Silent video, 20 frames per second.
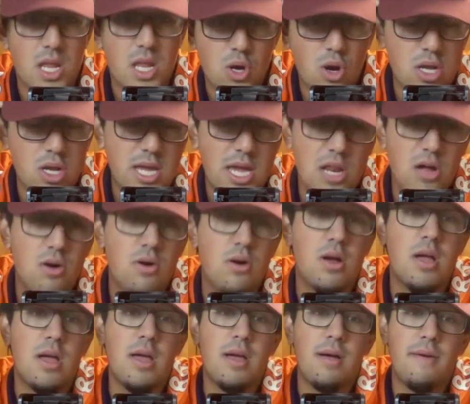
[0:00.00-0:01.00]
George Kittle,
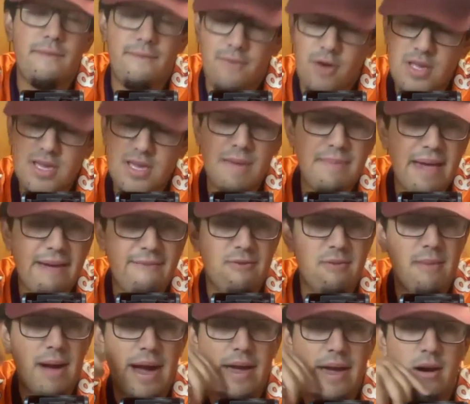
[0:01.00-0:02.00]
first game back
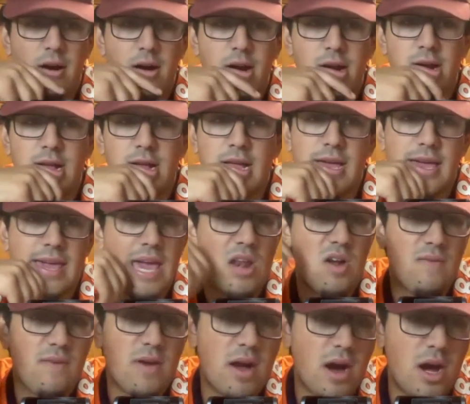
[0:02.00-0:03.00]
from IR, he had
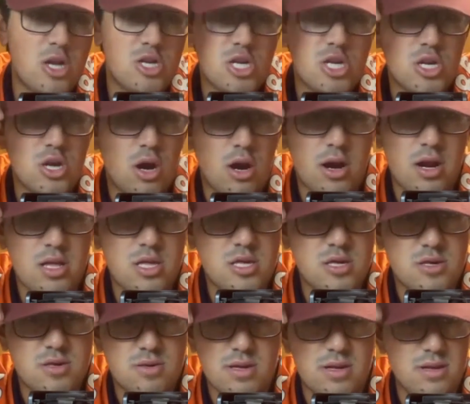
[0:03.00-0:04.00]
over 100
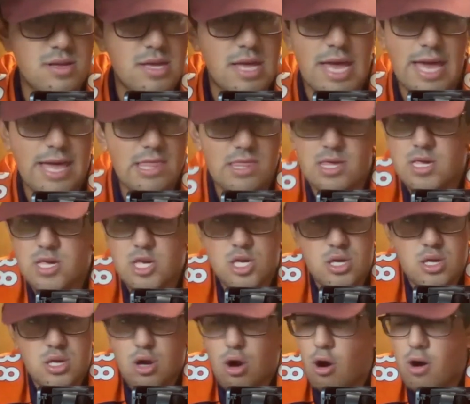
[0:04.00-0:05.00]
yards. This
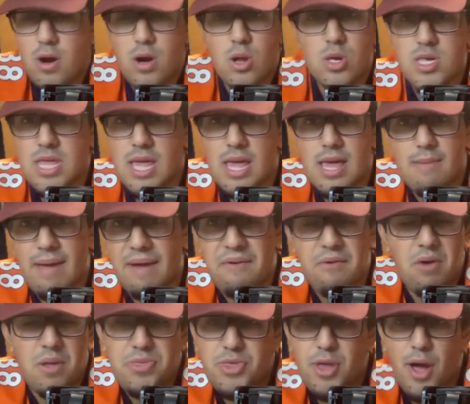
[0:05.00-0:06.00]
Cardinals team,
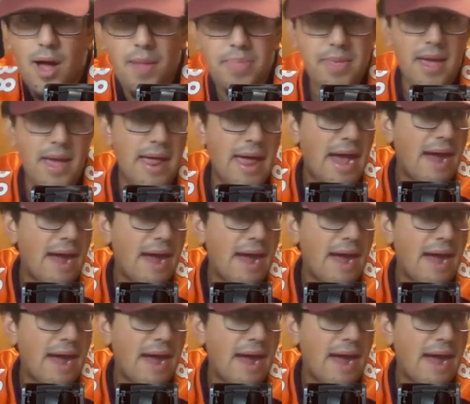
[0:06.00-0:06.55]
everyone thought that